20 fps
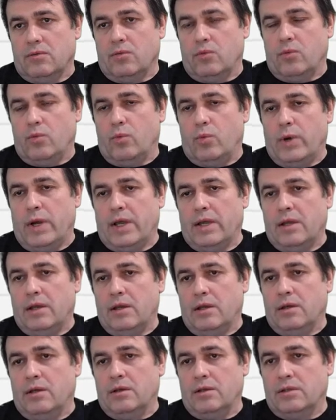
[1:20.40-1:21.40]
wide,
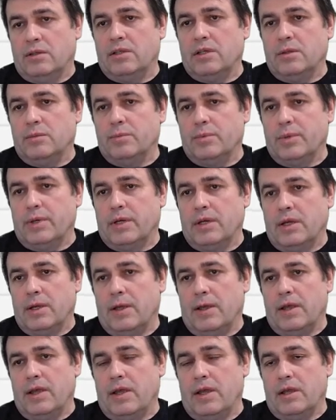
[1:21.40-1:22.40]
uh, deep
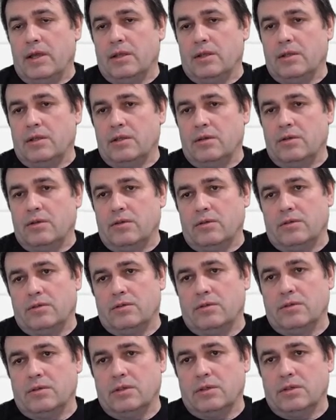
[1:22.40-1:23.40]
and
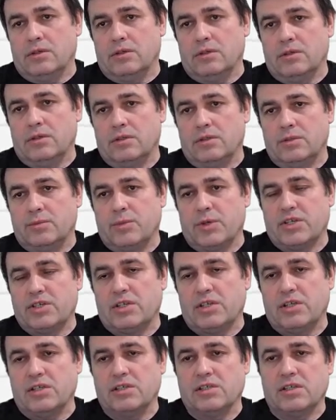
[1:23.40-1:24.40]

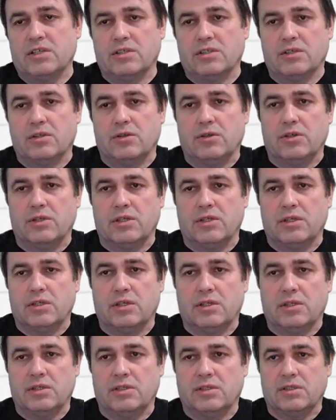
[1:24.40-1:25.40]
especially this closet
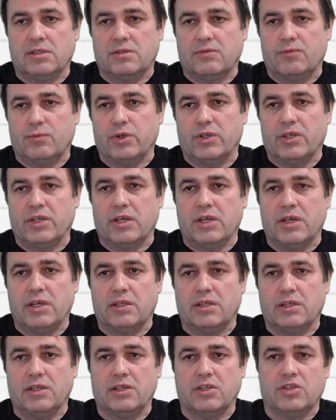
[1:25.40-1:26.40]
is
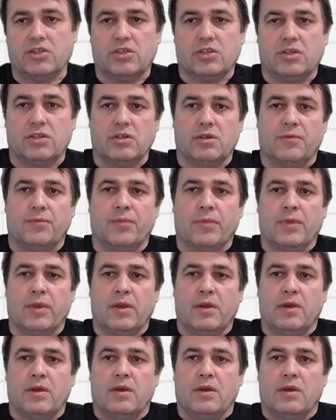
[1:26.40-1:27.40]
48 inch
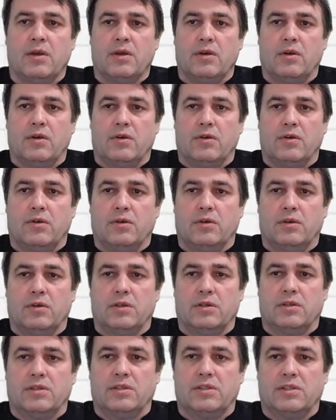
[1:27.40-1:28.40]

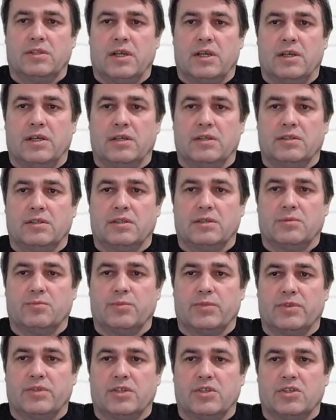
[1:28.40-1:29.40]
it stay in this
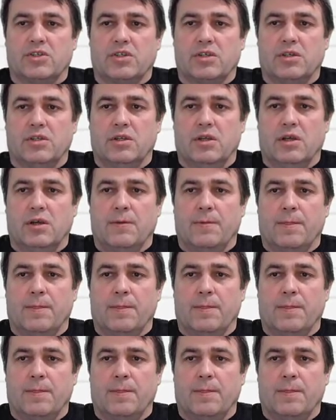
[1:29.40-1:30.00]
position